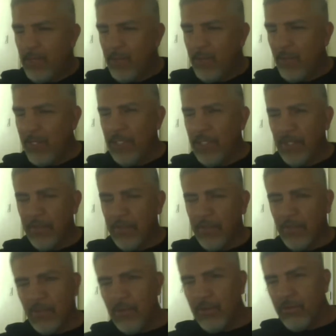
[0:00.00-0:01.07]
So he tells me,
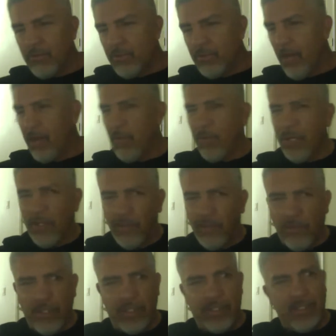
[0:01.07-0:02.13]
"So how do you want to
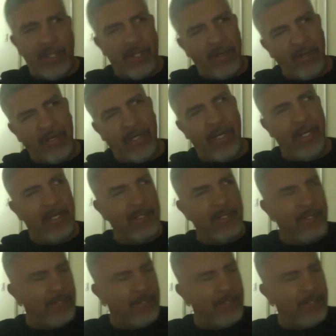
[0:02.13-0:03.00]
do this?" I'm like, "Okay."